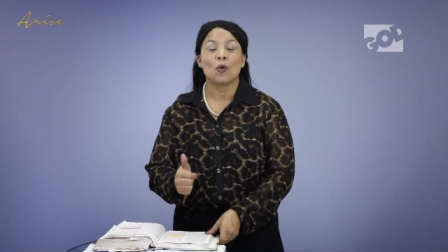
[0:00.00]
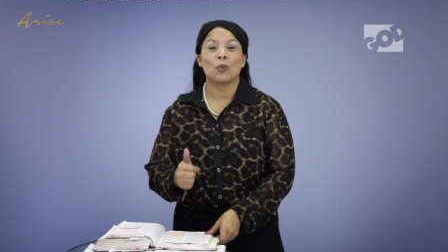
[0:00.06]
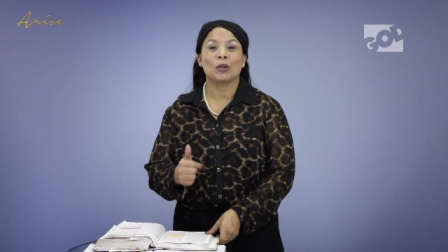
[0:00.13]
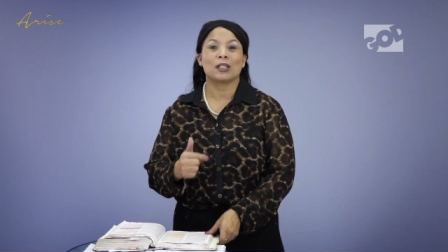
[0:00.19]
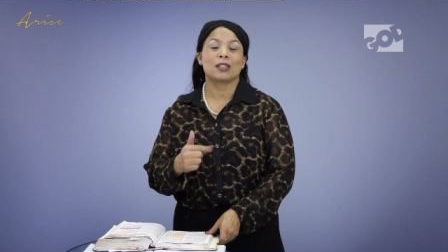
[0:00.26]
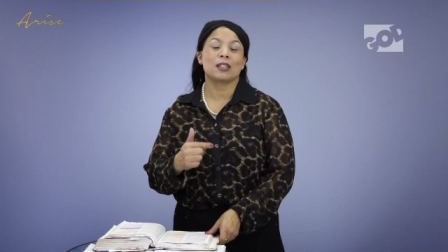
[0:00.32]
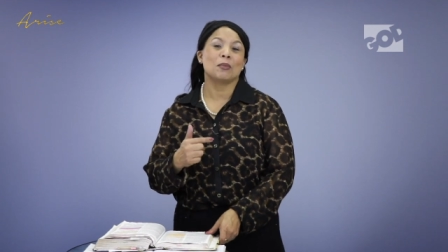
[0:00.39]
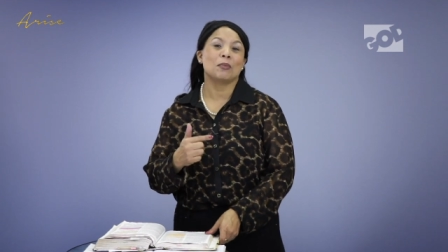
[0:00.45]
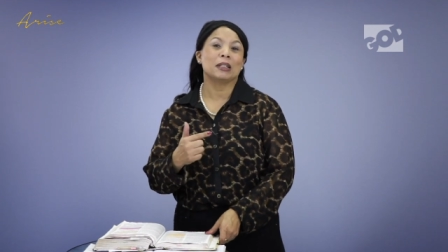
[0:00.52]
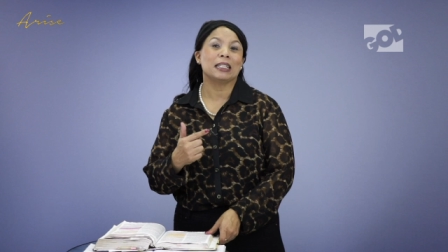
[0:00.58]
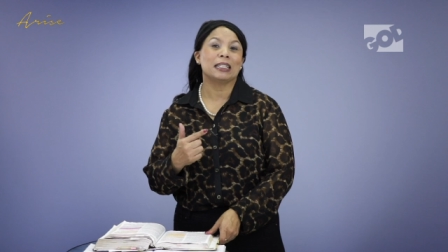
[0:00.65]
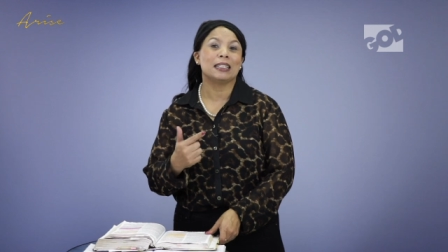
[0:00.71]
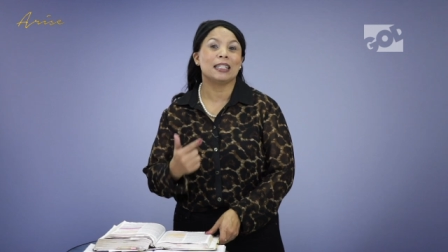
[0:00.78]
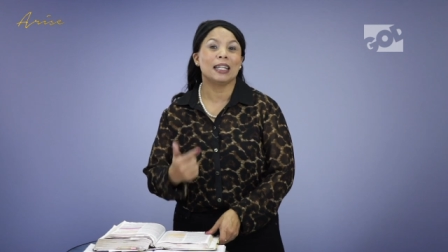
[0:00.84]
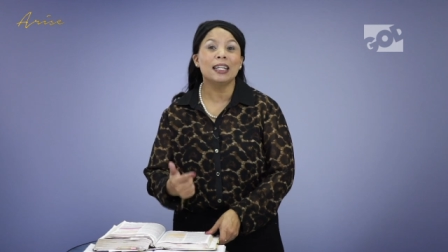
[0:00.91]
what
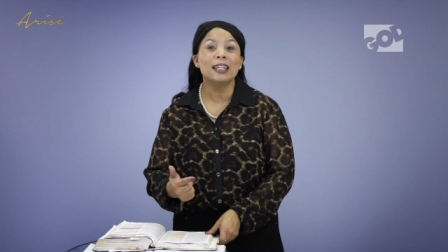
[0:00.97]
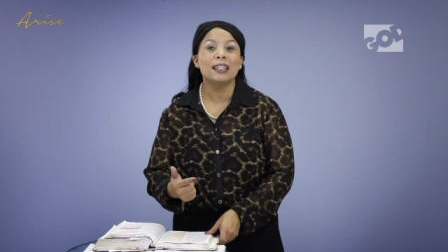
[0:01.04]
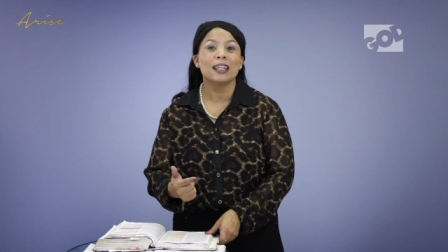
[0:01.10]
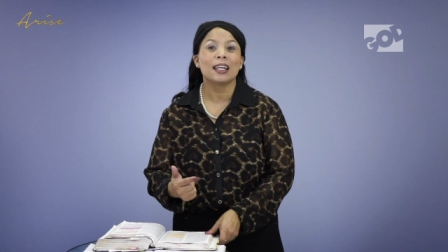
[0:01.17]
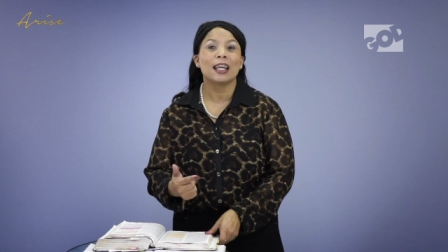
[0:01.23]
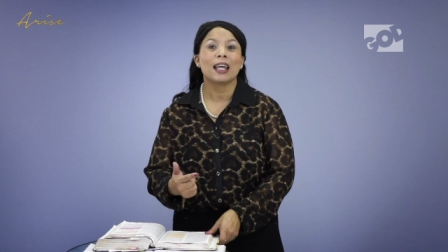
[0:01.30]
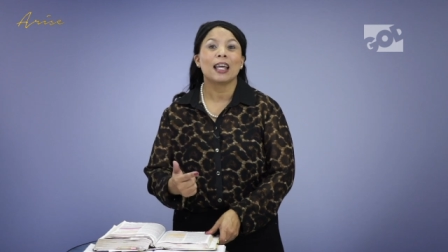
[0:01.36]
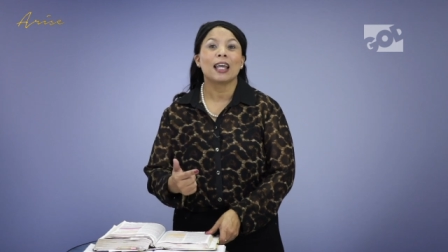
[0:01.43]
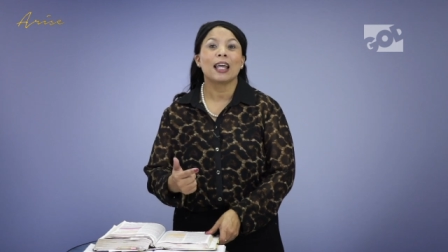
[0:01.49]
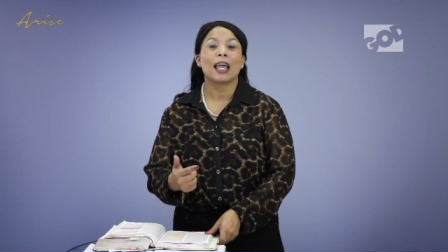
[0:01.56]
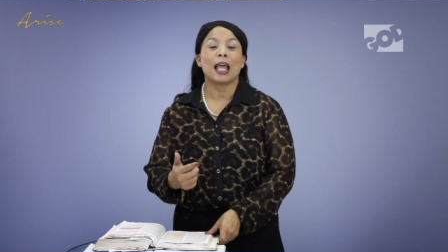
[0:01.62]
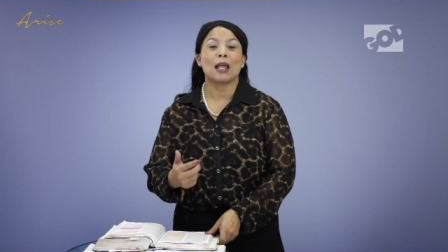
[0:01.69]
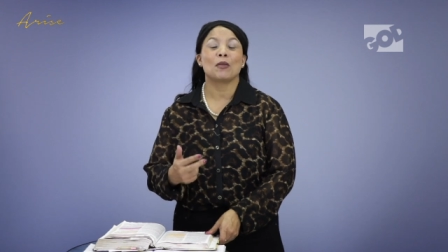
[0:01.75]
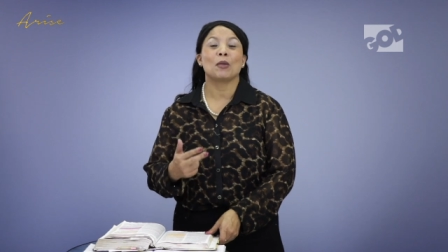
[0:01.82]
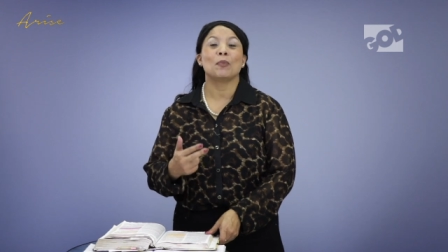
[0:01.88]
somebody did,
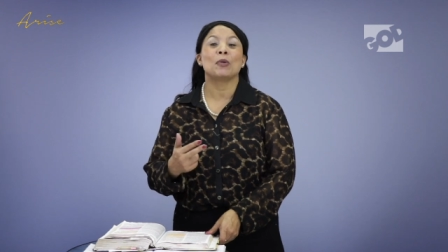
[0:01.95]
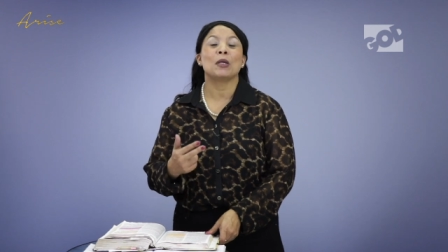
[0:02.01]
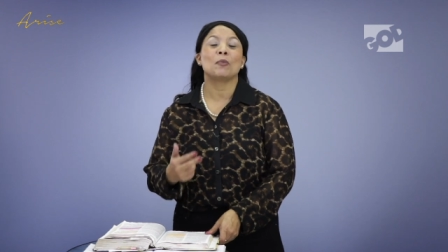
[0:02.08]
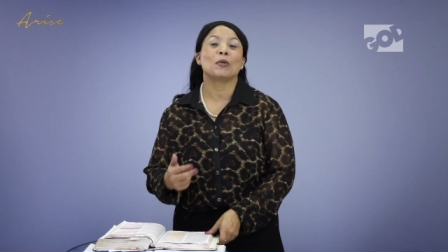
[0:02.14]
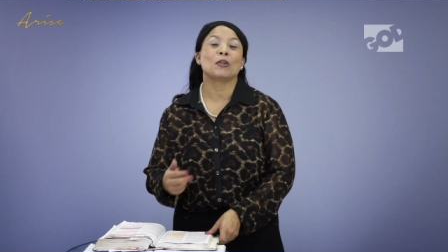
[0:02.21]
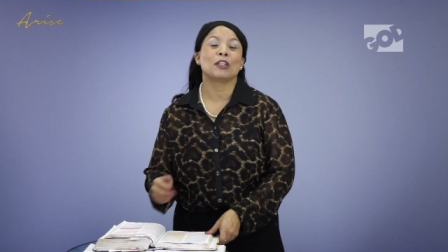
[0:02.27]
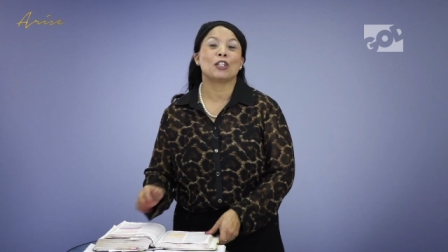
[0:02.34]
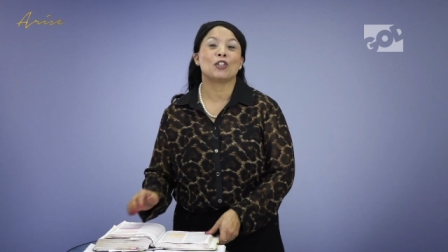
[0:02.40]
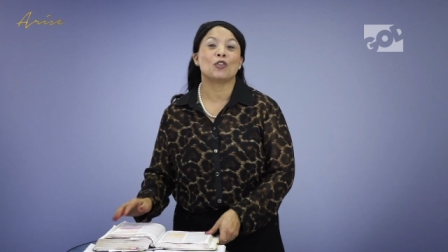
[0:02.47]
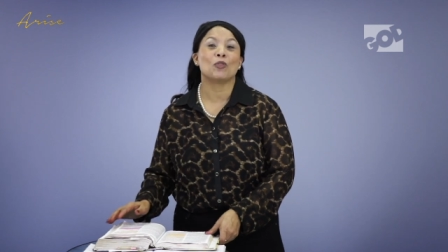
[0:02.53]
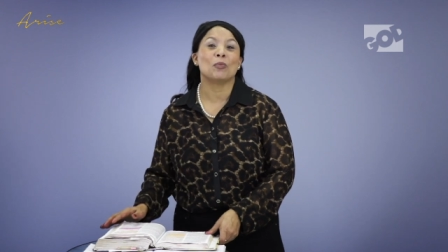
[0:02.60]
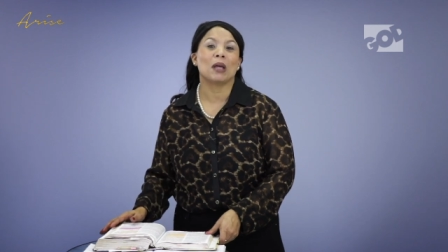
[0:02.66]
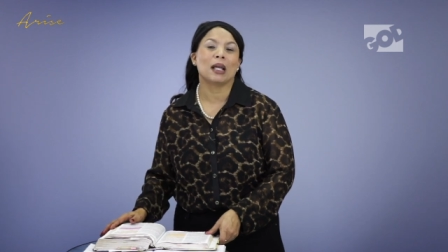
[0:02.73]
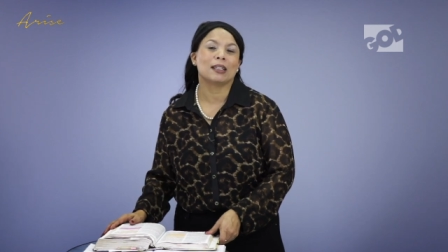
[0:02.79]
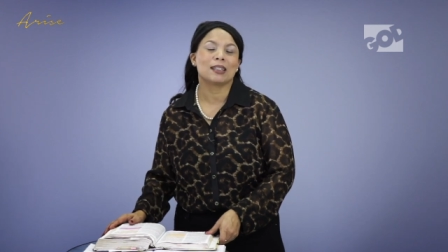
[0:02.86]
and the people that you
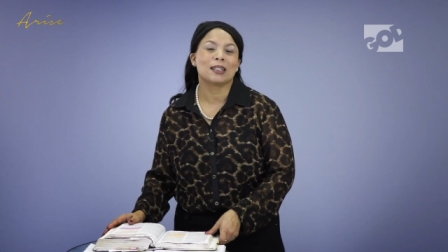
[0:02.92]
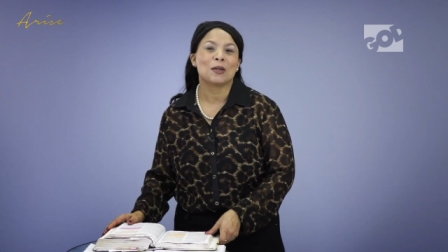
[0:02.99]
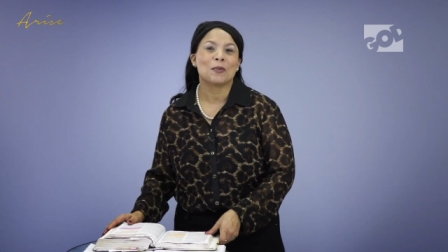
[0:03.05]
met.